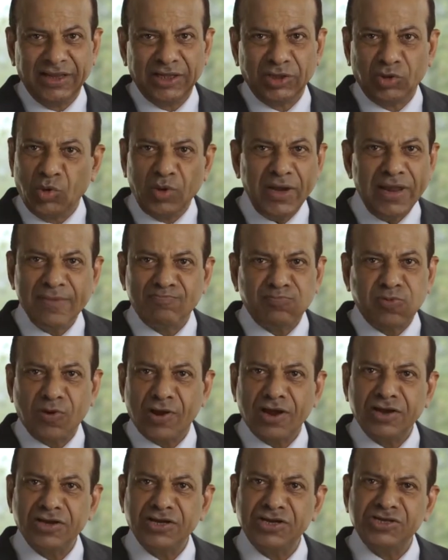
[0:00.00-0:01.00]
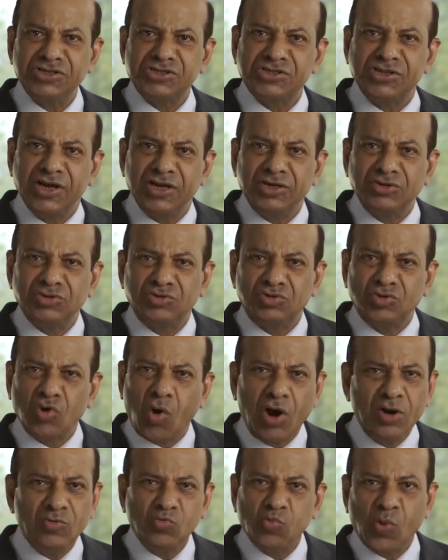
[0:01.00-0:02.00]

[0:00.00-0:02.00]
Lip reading: Good employees don't